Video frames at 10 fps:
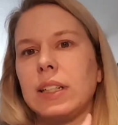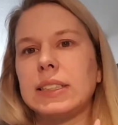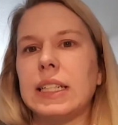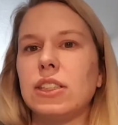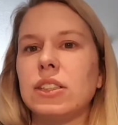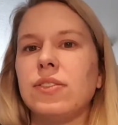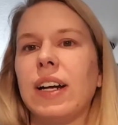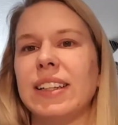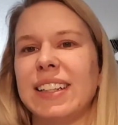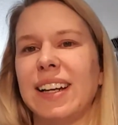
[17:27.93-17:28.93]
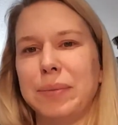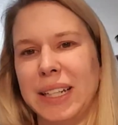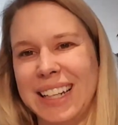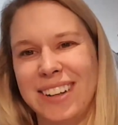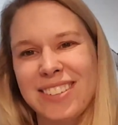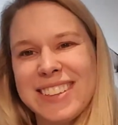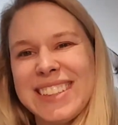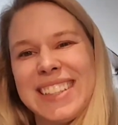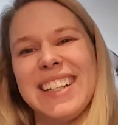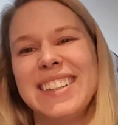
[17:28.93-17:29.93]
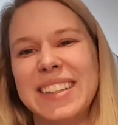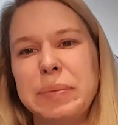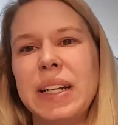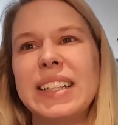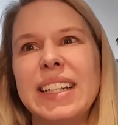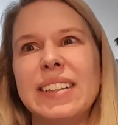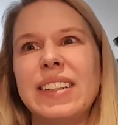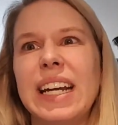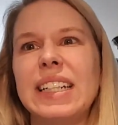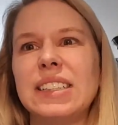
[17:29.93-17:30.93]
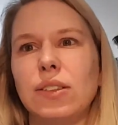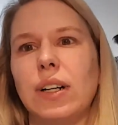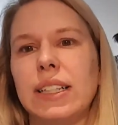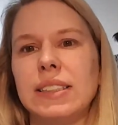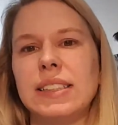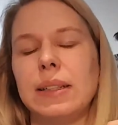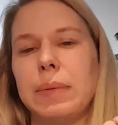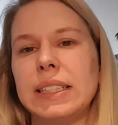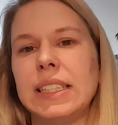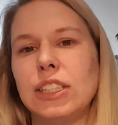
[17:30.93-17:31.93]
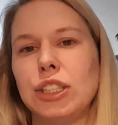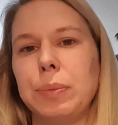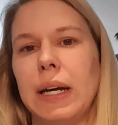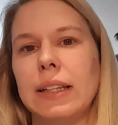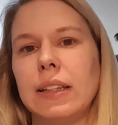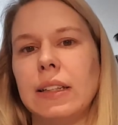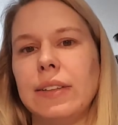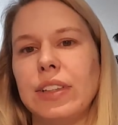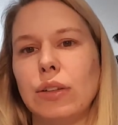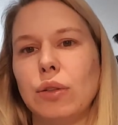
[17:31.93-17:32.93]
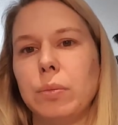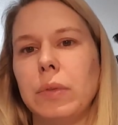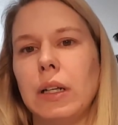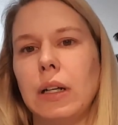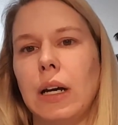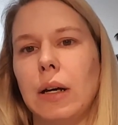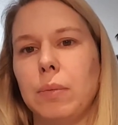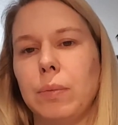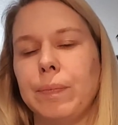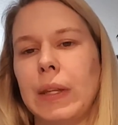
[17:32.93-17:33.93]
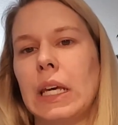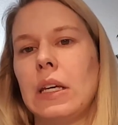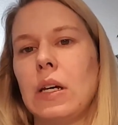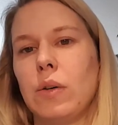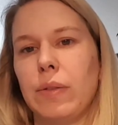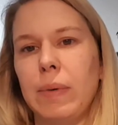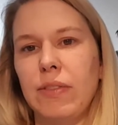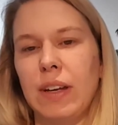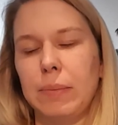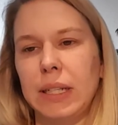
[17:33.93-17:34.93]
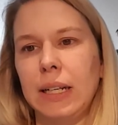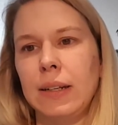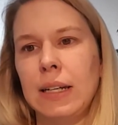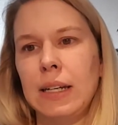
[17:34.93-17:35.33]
because I just finally got my Lowry stand in the mail the other day, so I sit in my stitchy spot in the living room with my family,